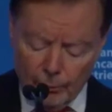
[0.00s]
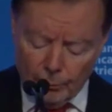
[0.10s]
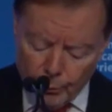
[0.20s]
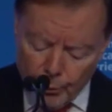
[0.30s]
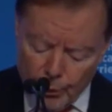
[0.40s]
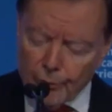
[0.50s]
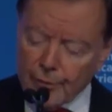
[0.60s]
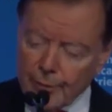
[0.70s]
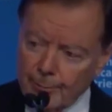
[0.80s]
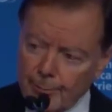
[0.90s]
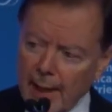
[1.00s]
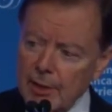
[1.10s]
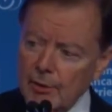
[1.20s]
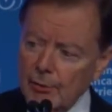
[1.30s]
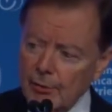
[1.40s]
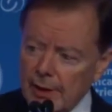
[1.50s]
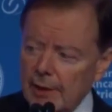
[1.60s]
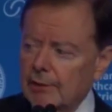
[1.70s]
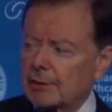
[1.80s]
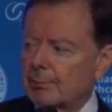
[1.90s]
Ruth Bader
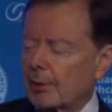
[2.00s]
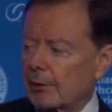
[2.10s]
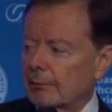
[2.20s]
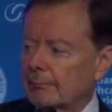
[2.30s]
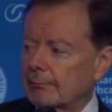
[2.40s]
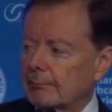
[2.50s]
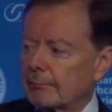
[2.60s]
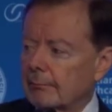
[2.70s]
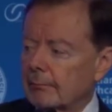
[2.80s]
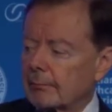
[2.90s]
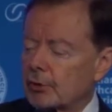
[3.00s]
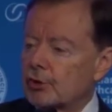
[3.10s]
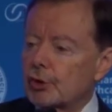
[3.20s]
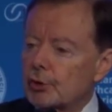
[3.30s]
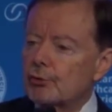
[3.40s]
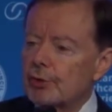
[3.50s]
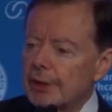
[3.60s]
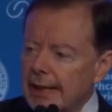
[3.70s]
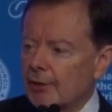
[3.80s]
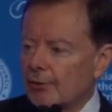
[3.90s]
Ginsburg, 2
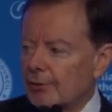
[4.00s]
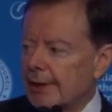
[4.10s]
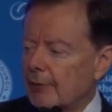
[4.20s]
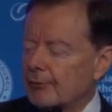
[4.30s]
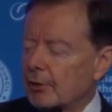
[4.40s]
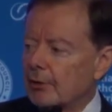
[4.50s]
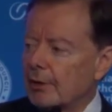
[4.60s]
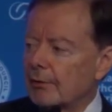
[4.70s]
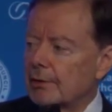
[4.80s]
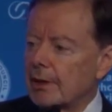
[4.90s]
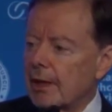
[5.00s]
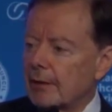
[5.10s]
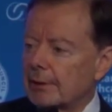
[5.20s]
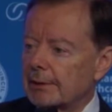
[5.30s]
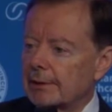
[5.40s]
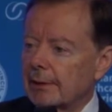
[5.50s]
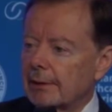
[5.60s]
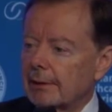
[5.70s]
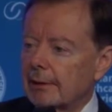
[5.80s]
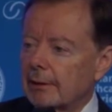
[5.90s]
years after Clarence Thomas,
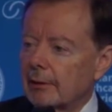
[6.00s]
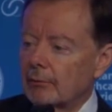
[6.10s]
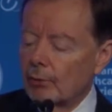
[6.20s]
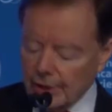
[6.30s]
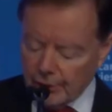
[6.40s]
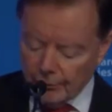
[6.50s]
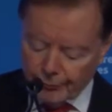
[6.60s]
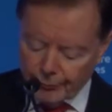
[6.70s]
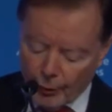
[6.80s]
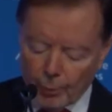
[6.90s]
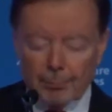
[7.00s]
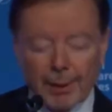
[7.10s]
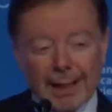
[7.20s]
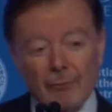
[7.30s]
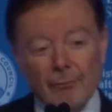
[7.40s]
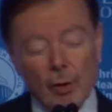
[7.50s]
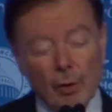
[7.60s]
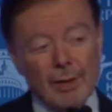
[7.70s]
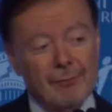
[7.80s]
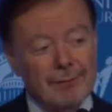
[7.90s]
was confirmed by a
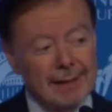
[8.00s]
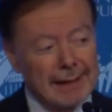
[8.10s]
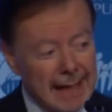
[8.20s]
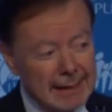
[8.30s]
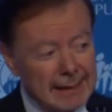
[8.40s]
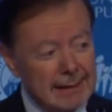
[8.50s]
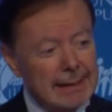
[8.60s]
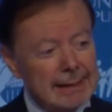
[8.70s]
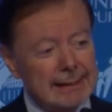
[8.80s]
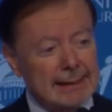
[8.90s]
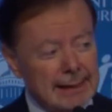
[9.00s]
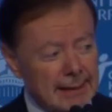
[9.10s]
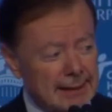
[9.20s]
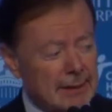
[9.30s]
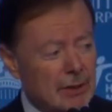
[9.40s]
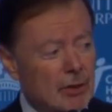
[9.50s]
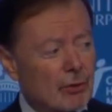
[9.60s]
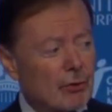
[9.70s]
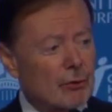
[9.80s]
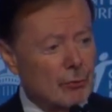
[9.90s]
vote of
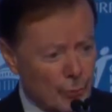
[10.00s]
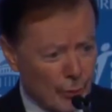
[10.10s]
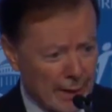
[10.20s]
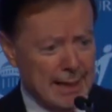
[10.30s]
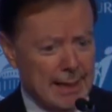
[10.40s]
96-3.